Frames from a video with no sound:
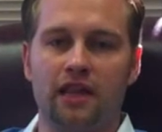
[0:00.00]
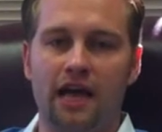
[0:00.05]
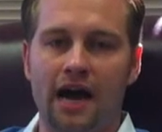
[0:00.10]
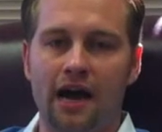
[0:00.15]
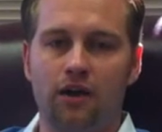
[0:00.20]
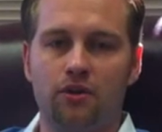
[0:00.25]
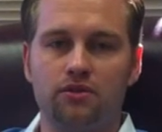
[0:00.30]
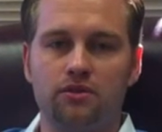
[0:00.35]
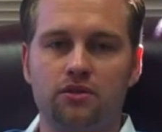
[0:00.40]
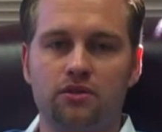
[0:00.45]

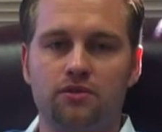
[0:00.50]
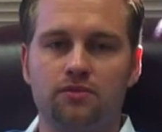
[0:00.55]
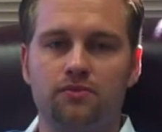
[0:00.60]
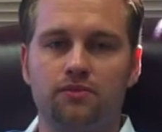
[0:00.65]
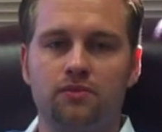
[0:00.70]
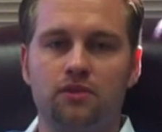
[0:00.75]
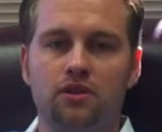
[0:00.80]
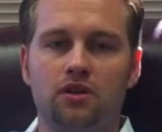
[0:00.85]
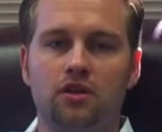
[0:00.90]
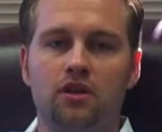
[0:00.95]
allows?
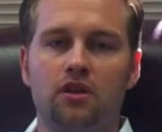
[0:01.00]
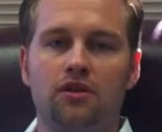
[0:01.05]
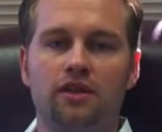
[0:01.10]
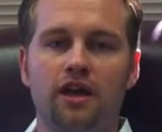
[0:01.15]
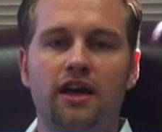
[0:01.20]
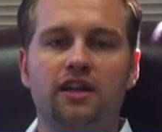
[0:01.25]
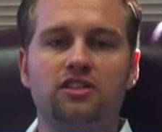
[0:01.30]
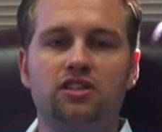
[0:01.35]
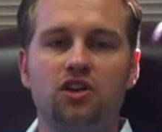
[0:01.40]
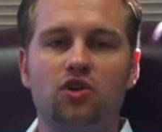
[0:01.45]

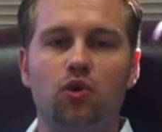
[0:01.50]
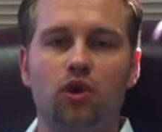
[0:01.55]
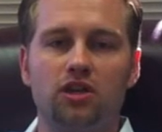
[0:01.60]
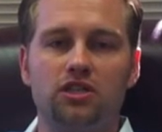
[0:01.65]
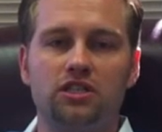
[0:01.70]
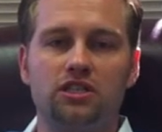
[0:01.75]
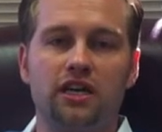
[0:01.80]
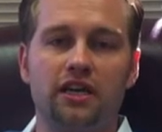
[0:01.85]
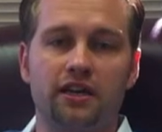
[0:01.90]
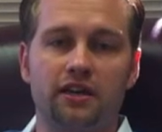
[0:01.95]
That is a
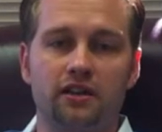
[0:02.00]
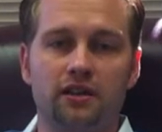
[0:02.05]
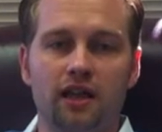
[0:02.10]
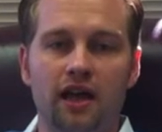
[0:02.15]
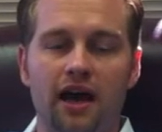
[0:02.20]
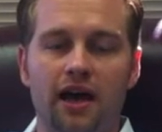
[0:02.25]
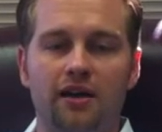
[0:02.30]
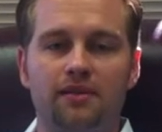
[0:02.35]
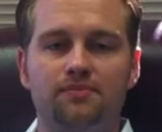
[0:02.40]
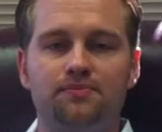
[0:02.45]
question I get a
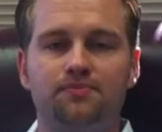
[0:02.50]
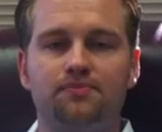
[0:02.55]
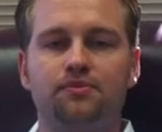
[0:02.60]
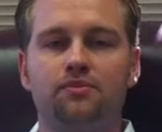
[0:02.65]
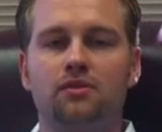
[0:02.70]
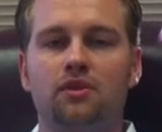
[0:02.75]
lot.